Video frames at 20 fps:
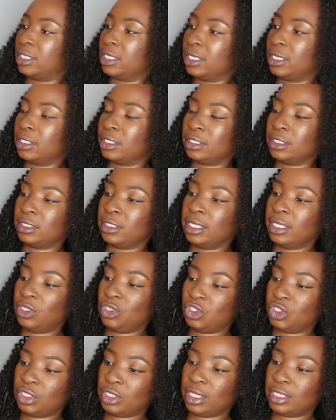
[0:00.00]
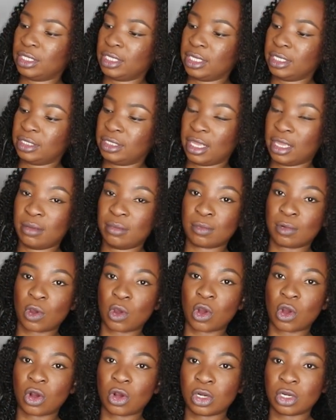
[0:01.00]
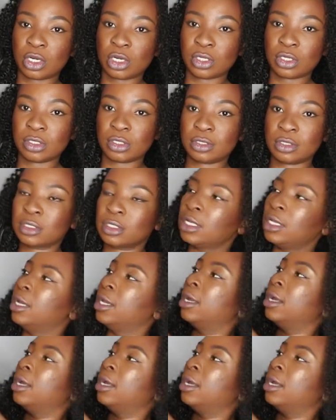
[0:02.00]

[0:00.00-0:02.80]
The same colors,